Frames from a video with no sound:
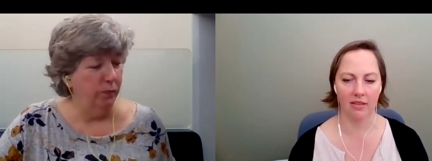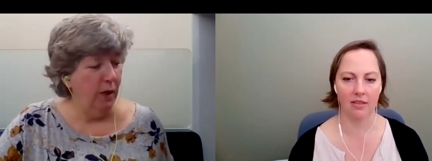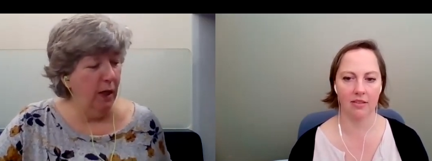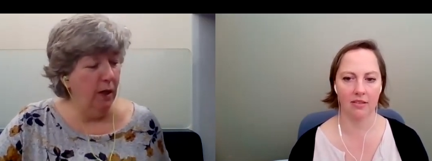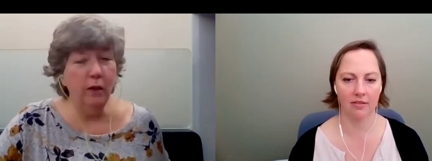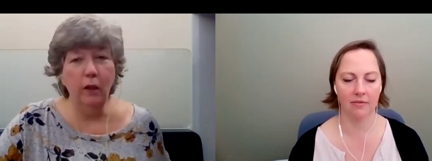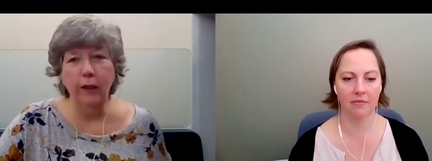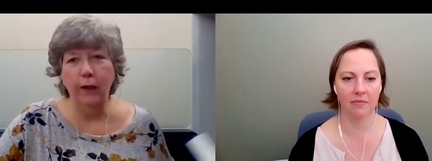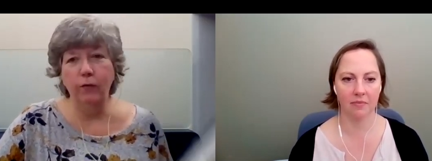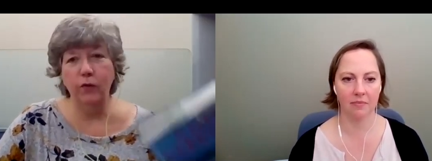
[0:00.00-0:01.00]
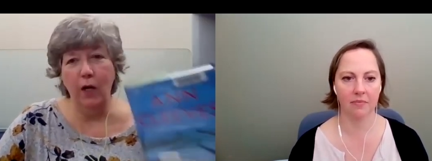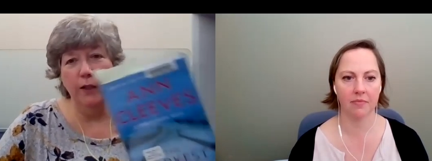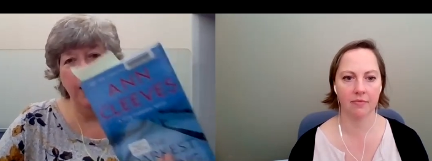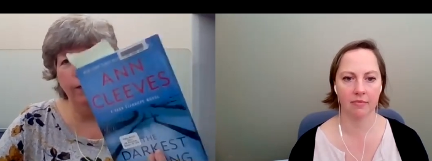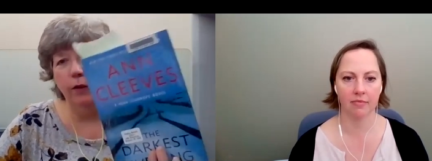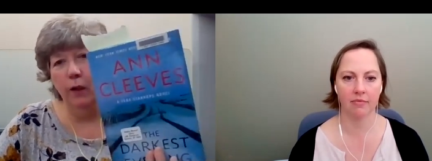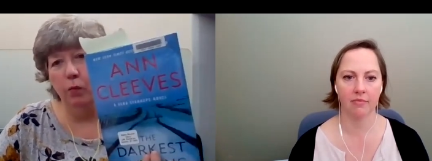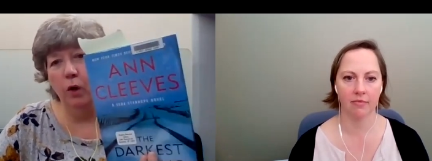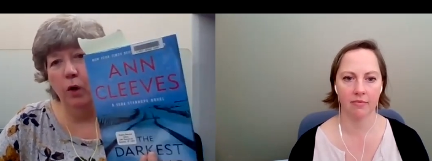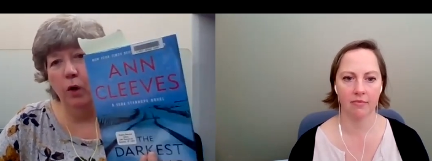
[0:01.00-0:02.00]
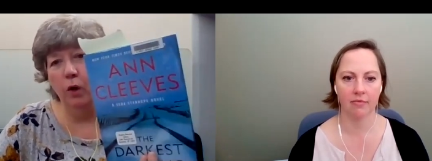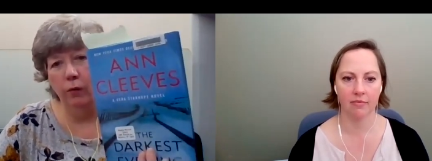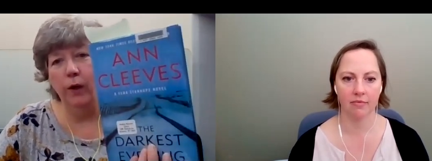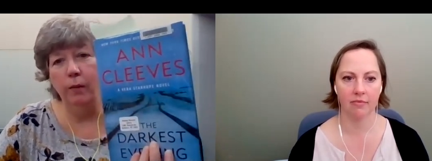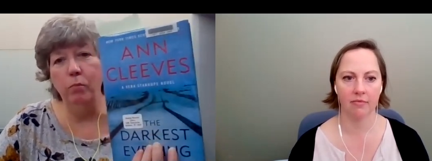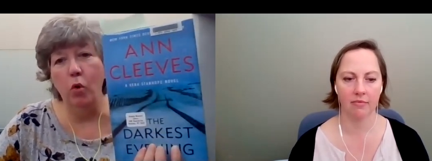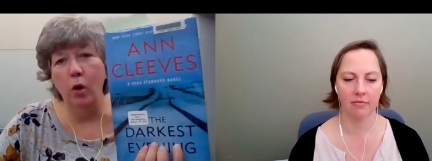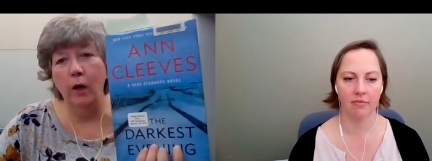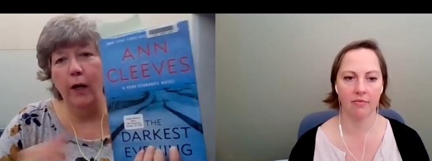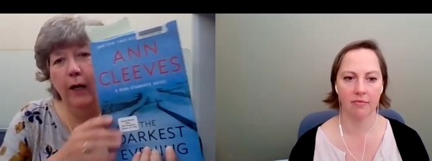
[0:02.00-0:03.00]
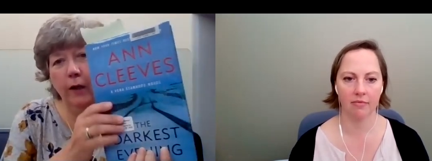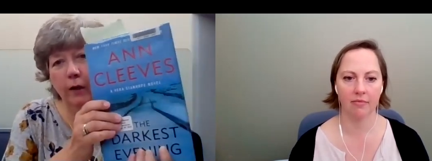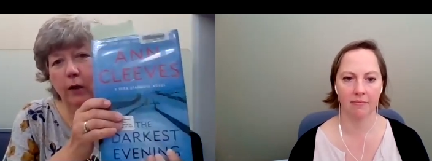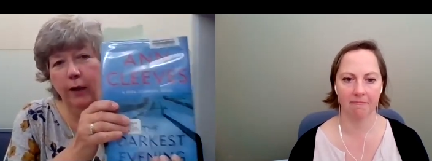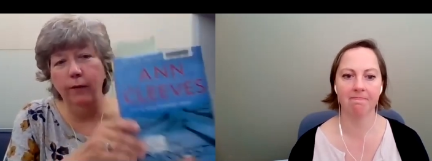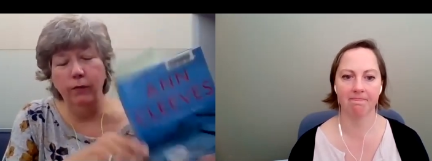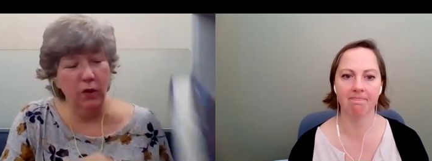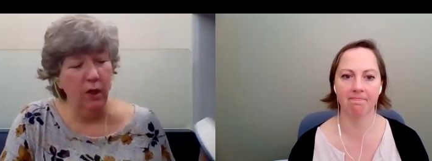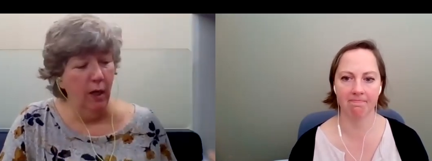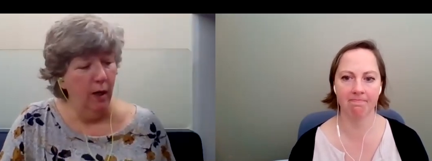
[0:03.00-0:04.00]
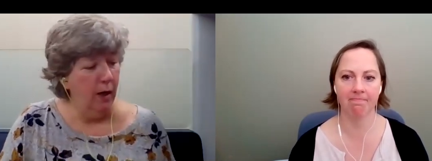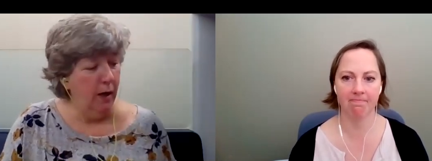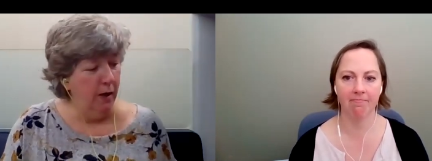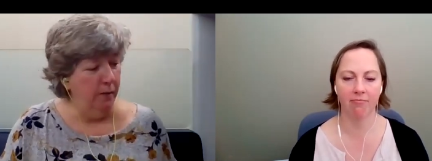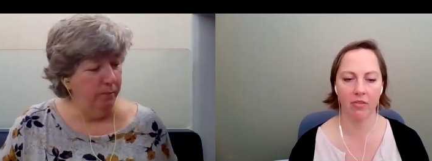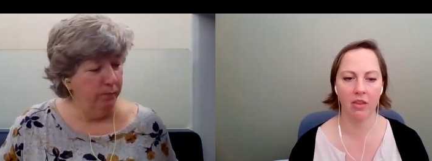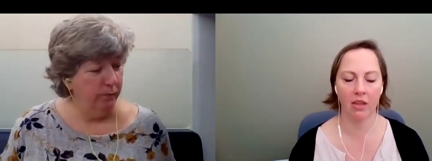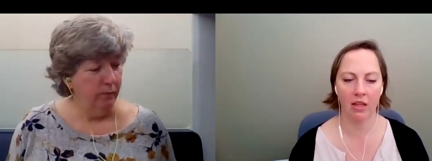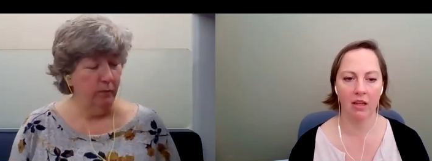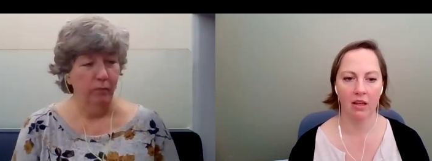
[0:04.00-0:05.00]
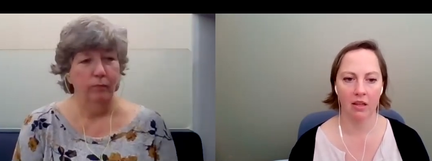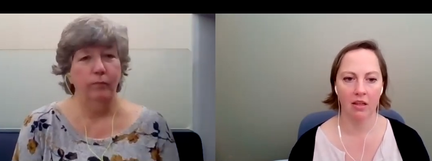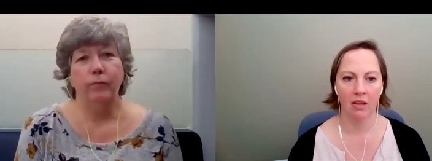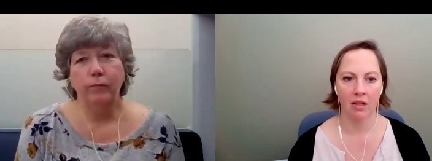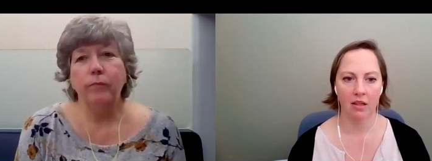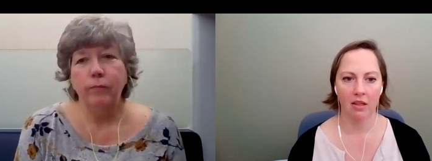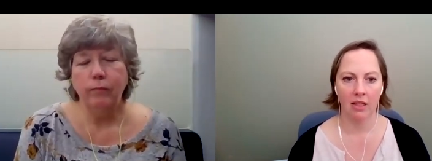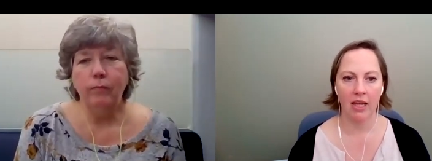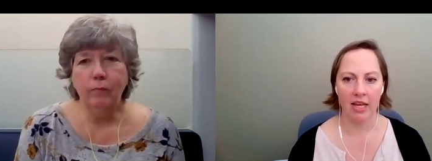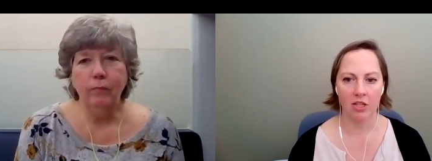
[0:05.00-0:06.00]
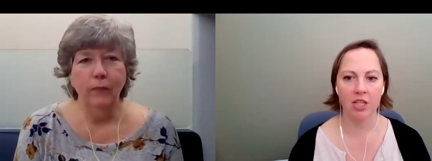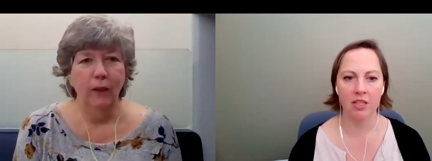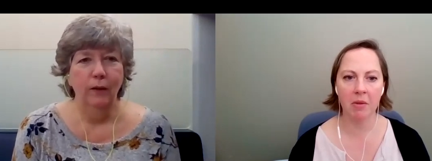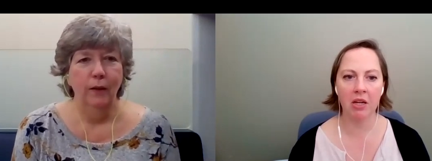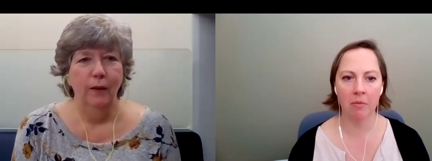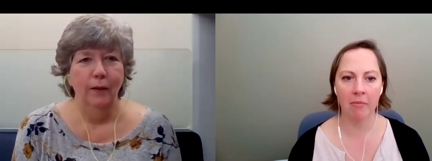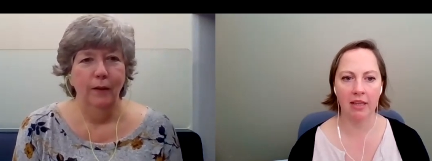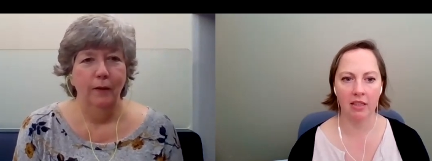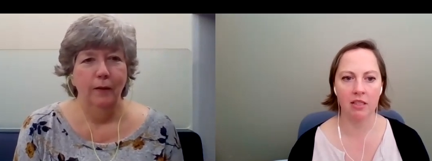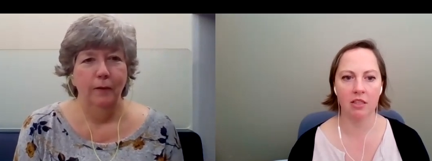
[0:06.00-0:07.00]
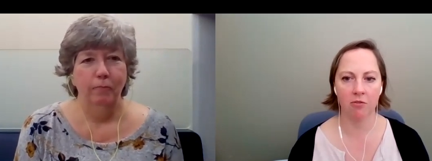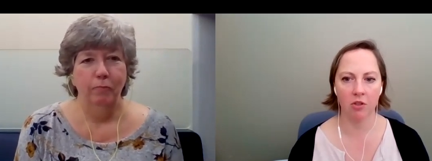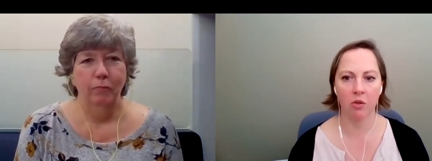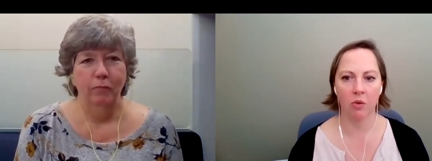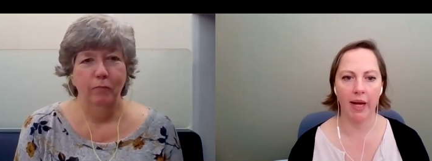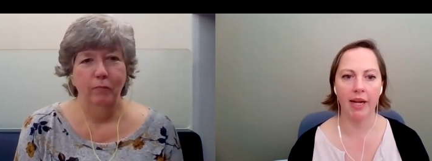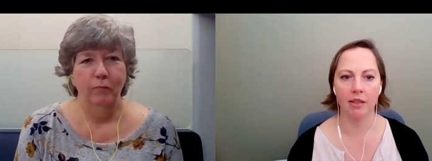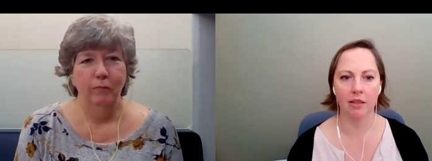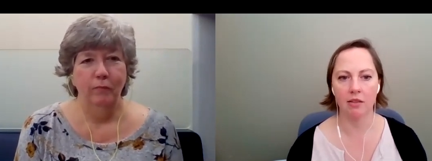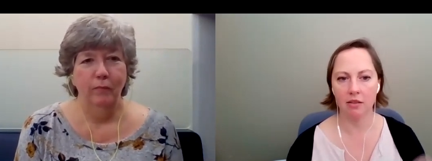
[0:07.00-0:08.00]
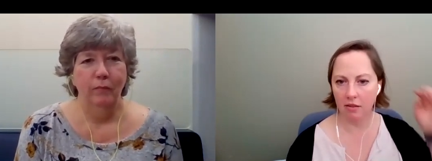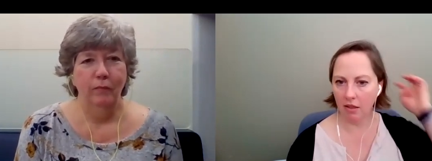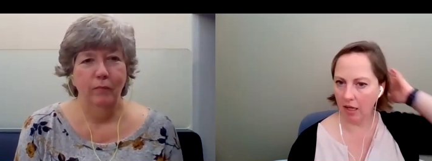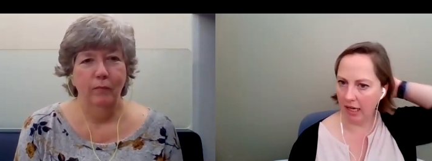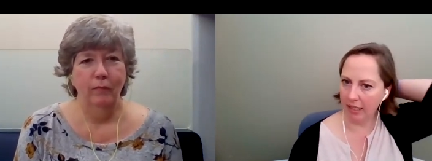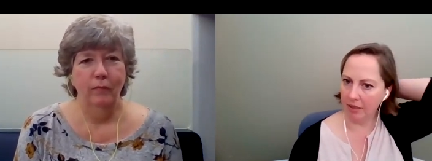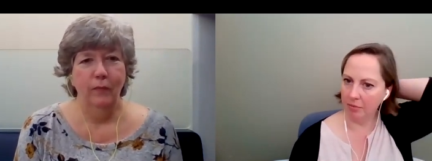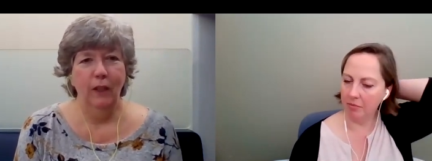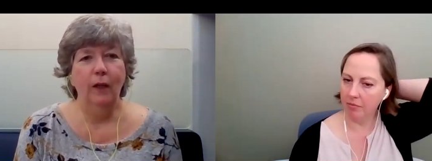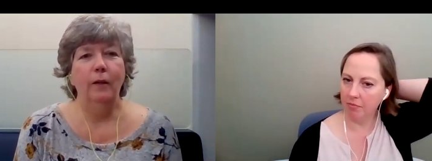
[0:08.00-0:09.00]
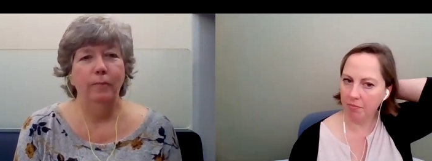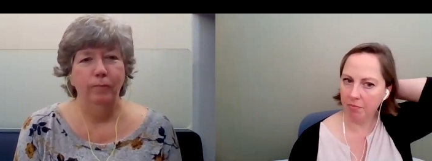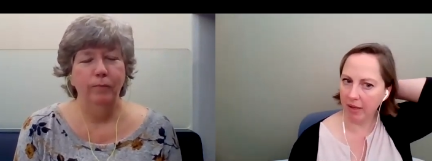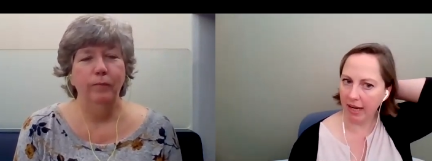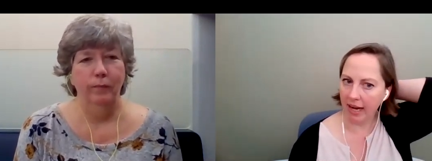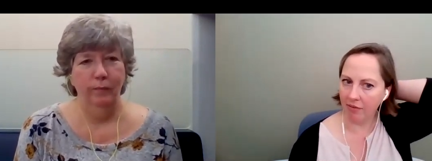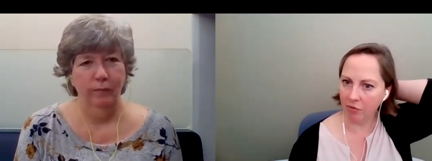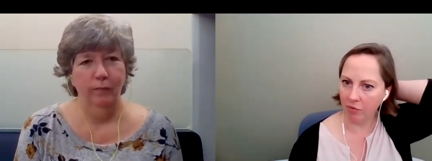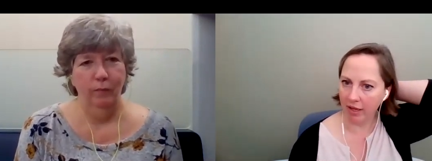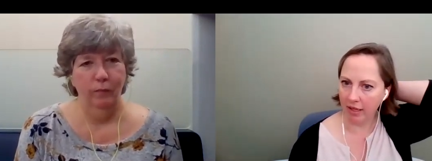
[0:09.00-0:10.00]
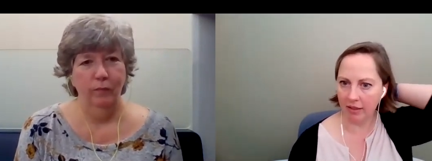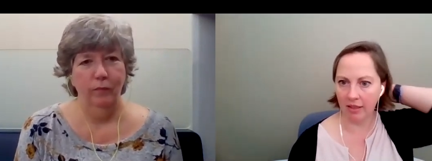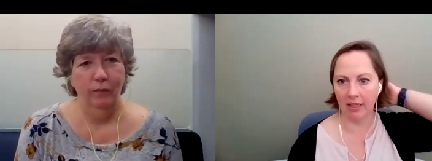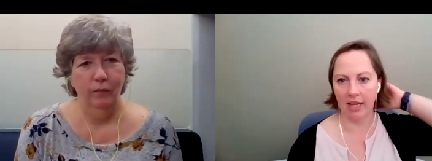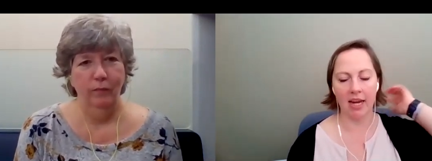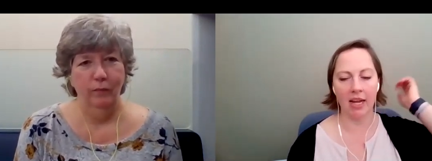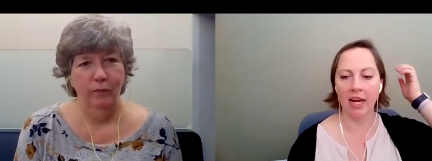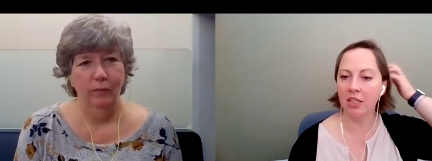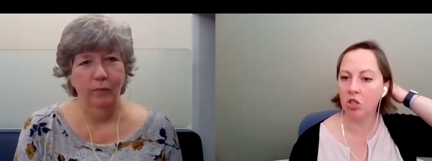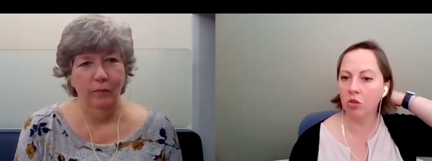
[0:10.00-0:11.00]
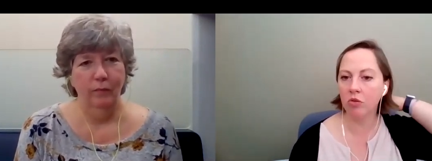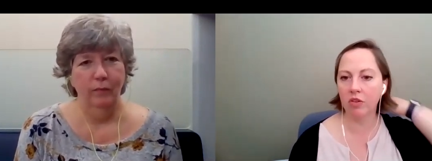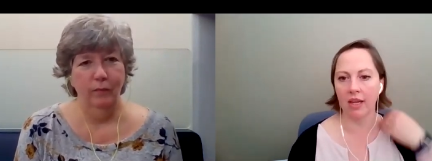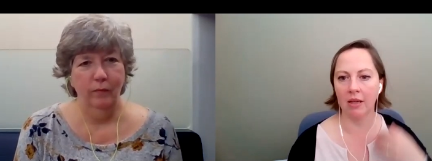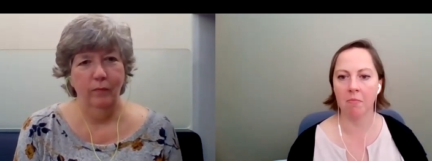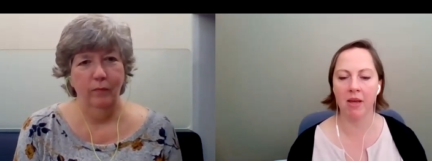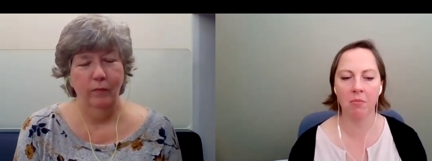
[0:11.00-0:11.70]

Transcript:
Speaker 1: ann cleeves i definitely want to read more ann cleeves mm-hmm. um,
Speaker 2: yeah she's been on my list for a while um, but I haven't read anything yet. And I do think